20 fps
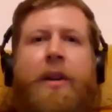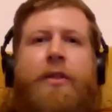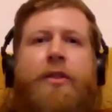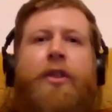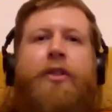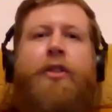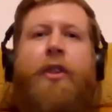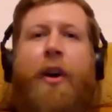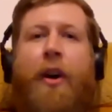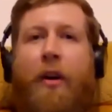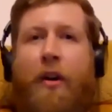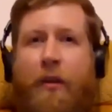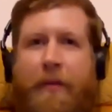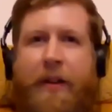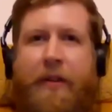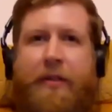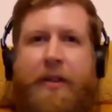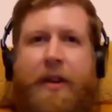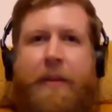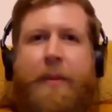dissolve
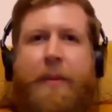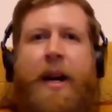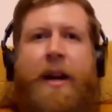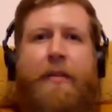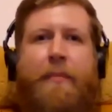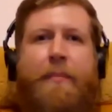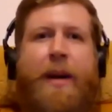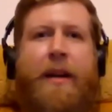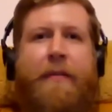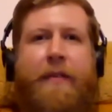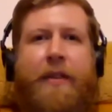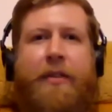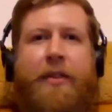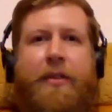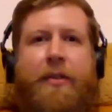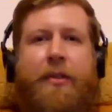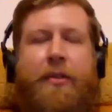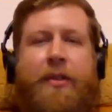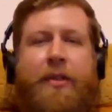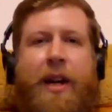in some kind of
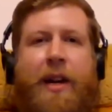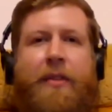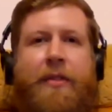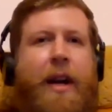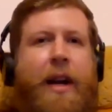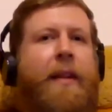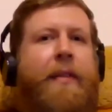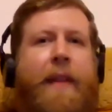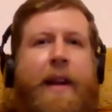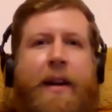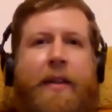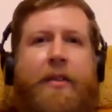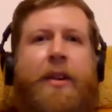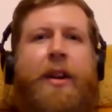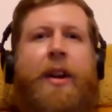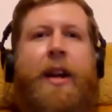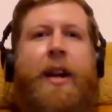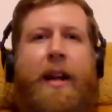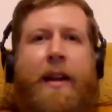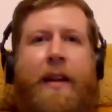metaphysical sense, I think it's
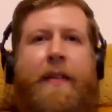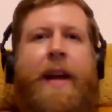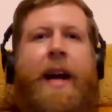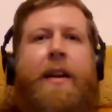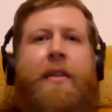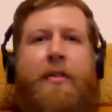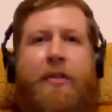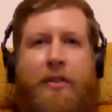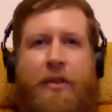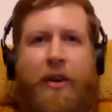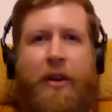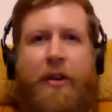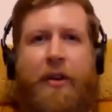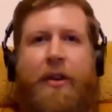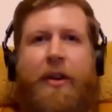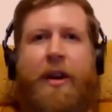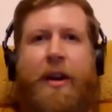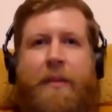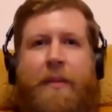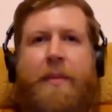clear that that is not
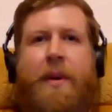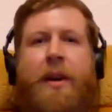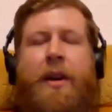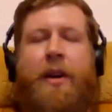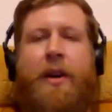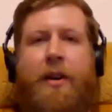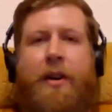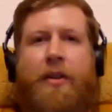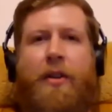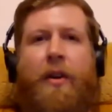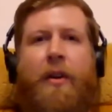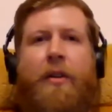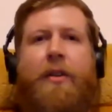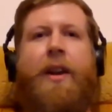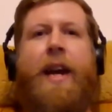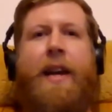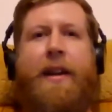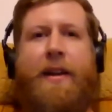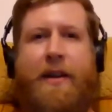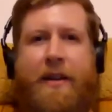um, not
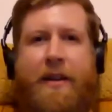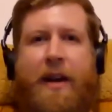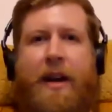needed.